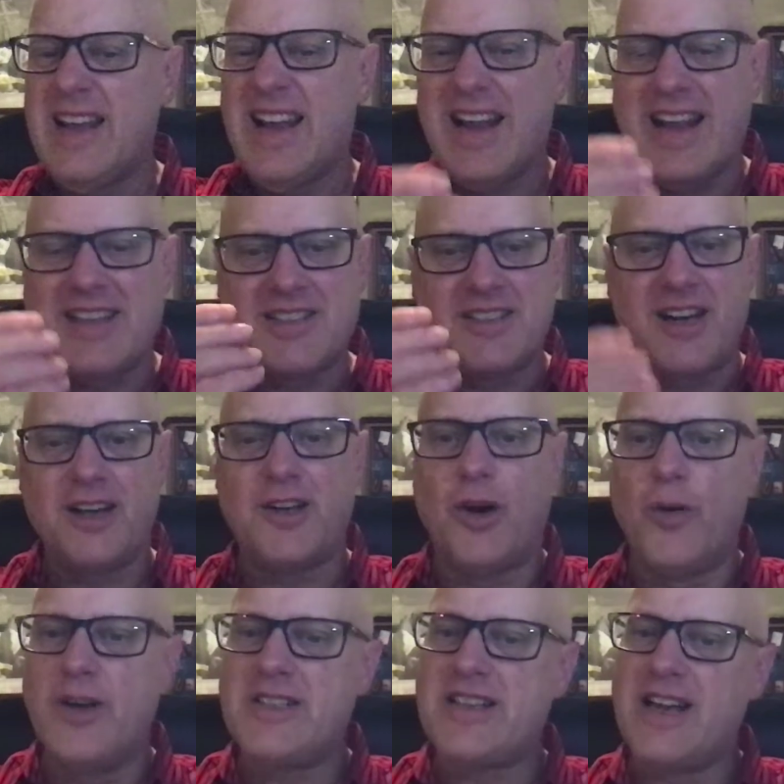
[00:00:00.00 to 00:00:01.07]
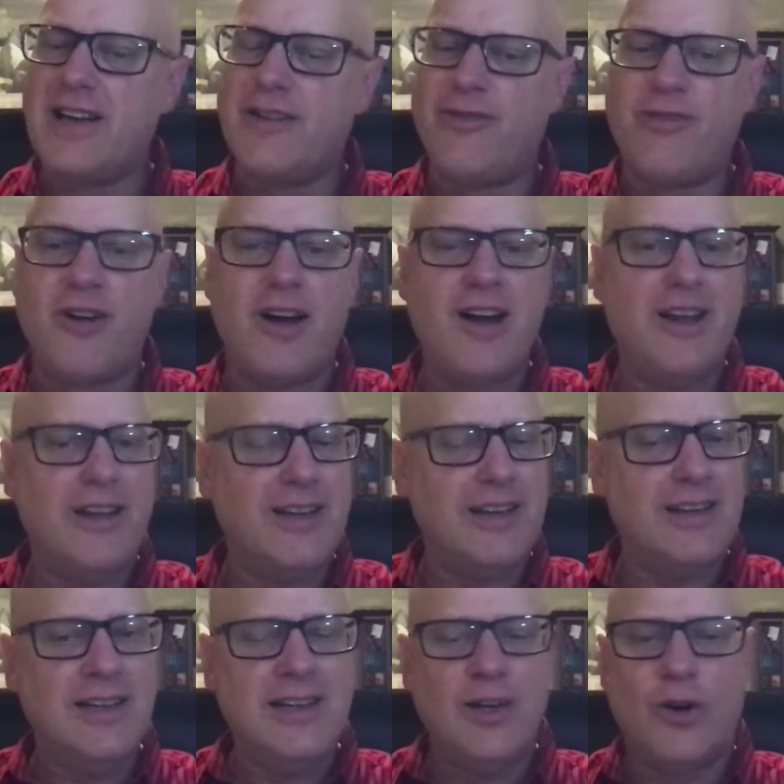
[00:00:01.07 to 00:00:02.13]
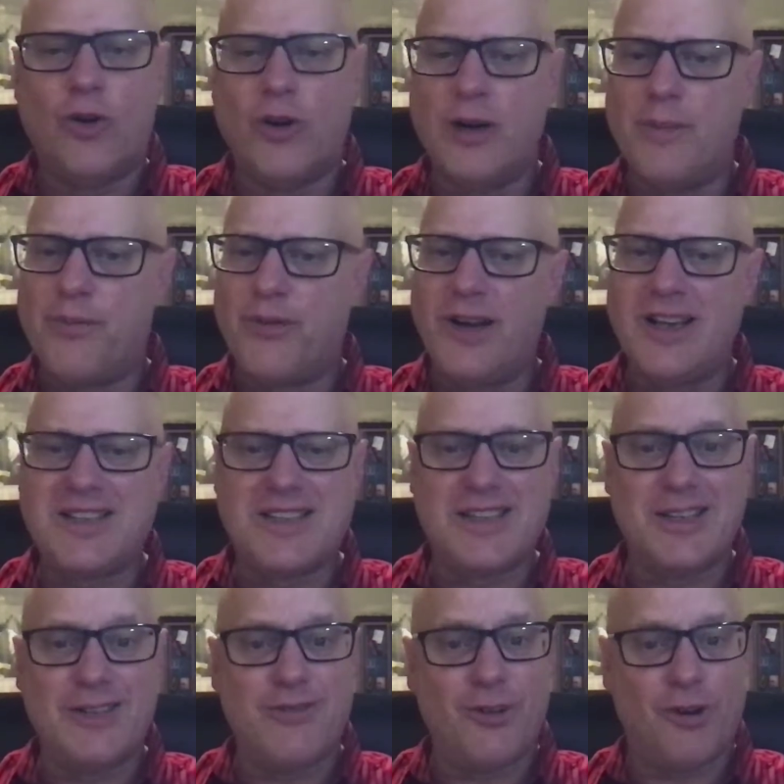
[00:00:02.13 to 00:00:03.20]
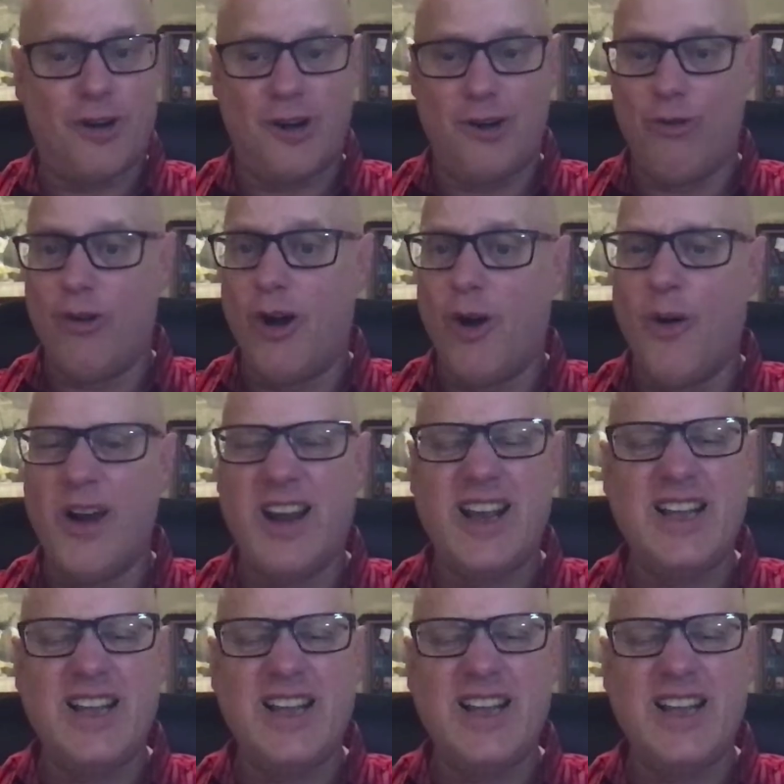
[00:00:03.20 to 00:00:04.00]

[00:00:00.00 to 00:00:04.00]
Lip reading: It's not always edifying or impressive or heroic.